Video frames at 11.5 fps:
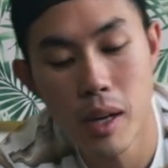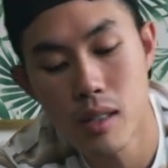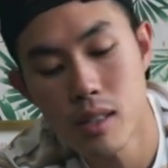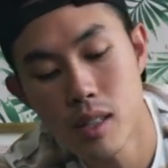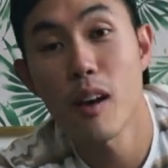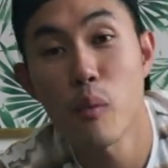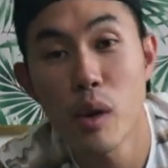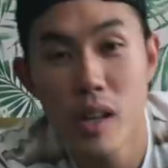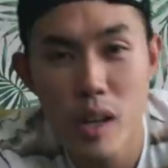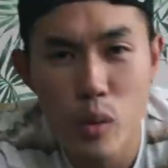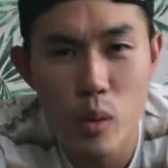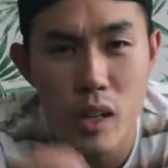Magic. I
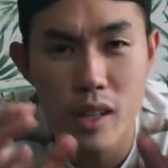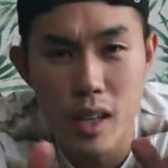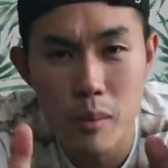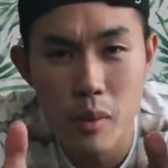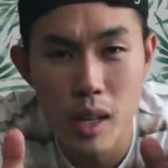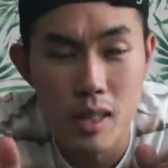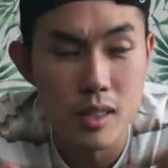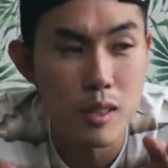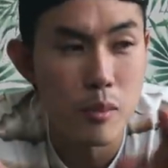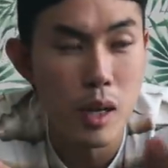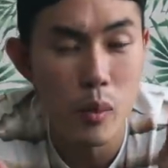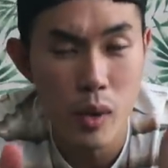wanted a really dumb lens,
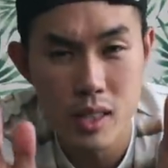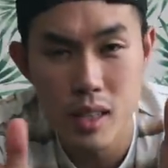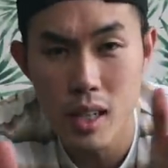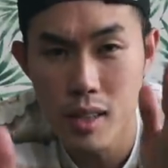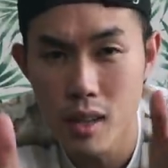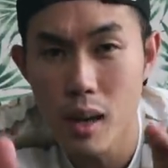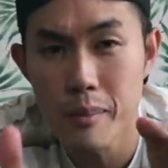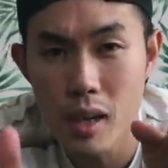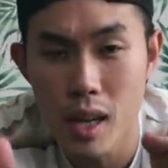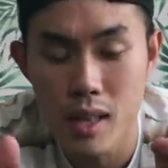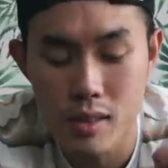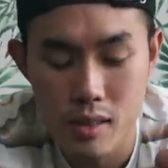and by, when I say dumb
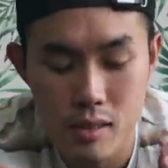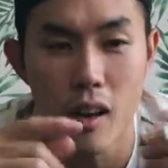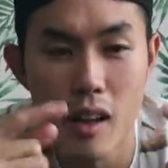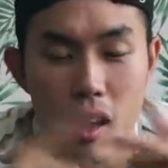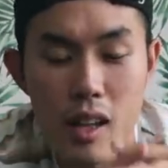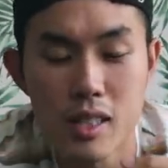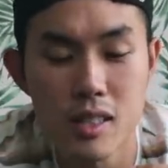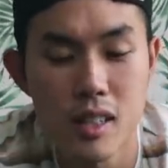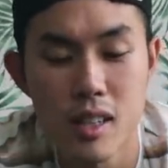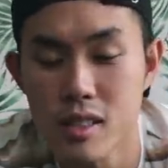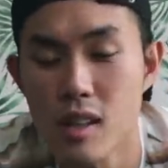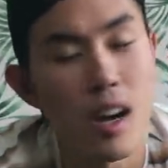lens, a lens that
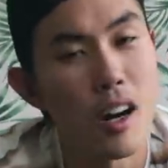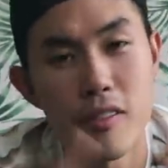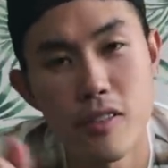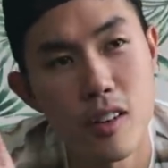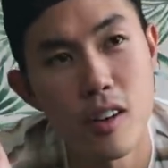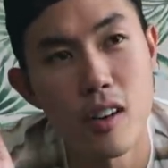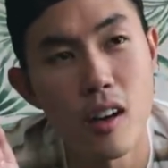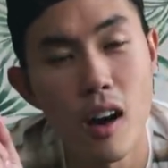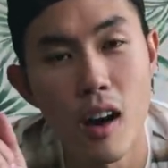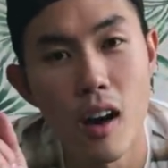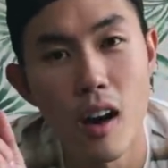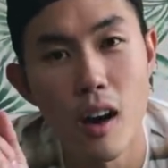doesn't offer
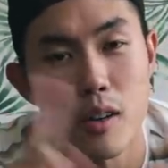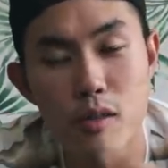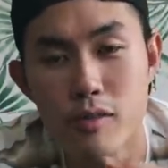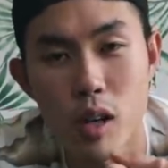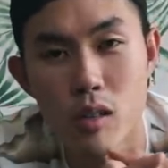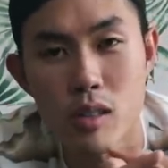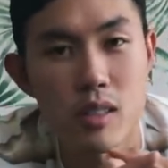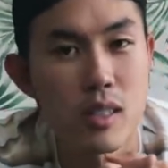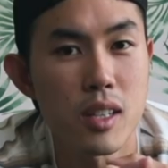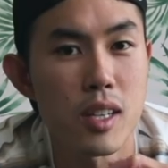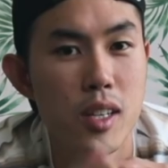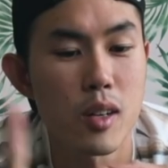auto
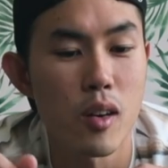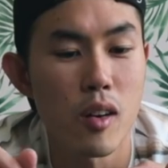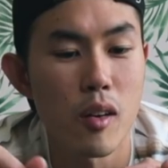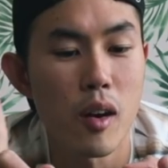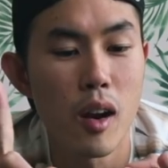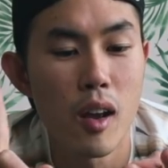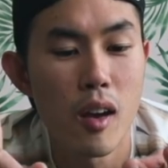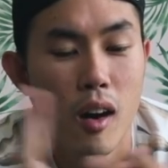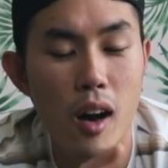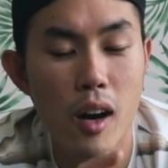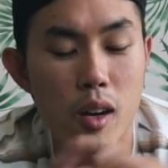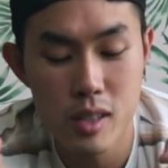focusing or
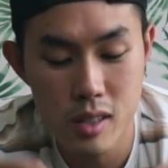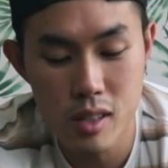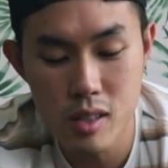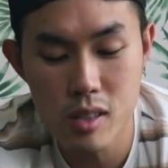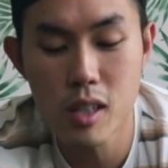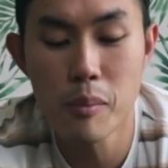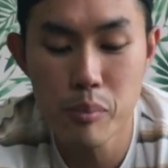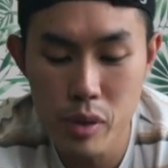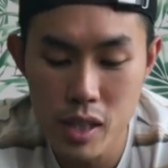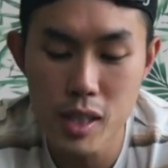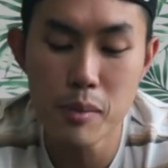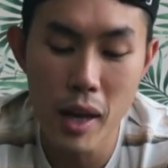auto, this is completely